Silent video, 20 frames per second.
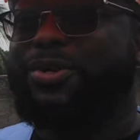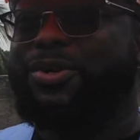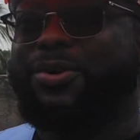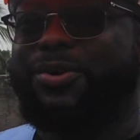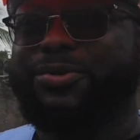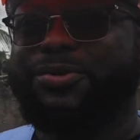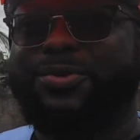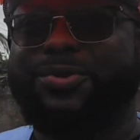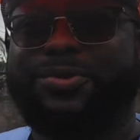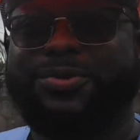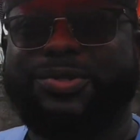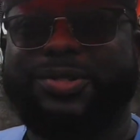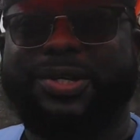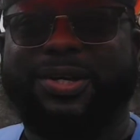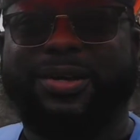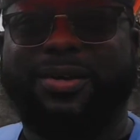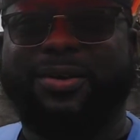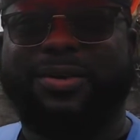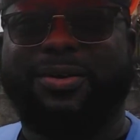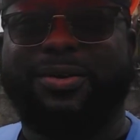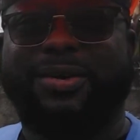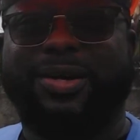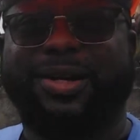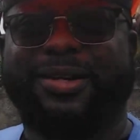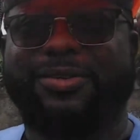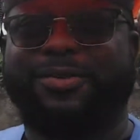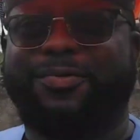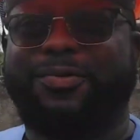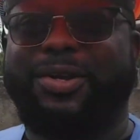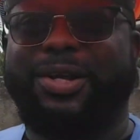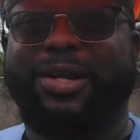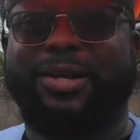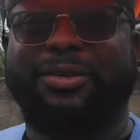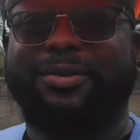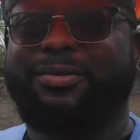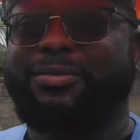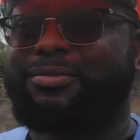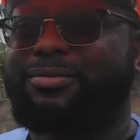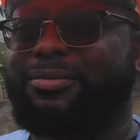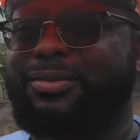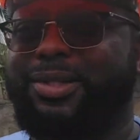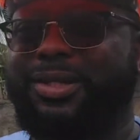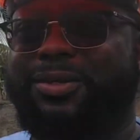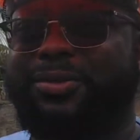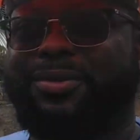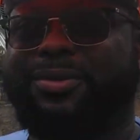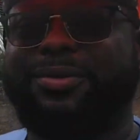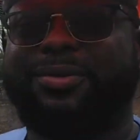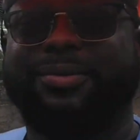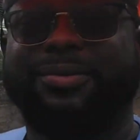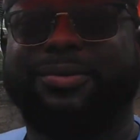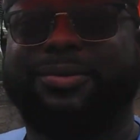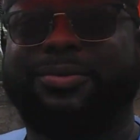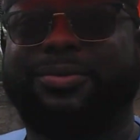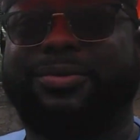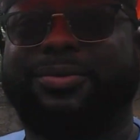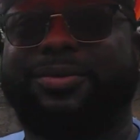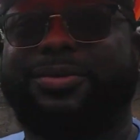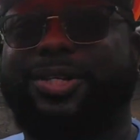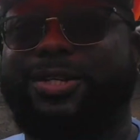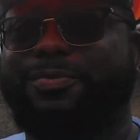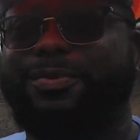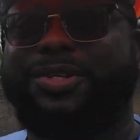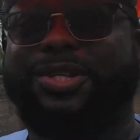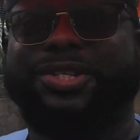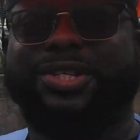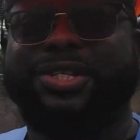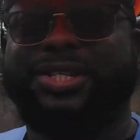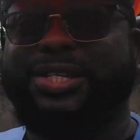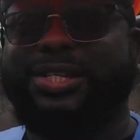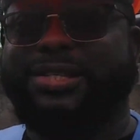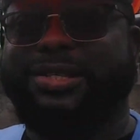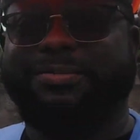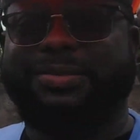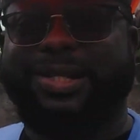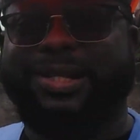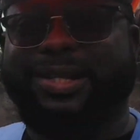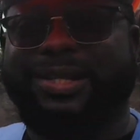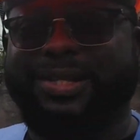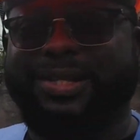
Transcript: or those kind of like, transportation system that are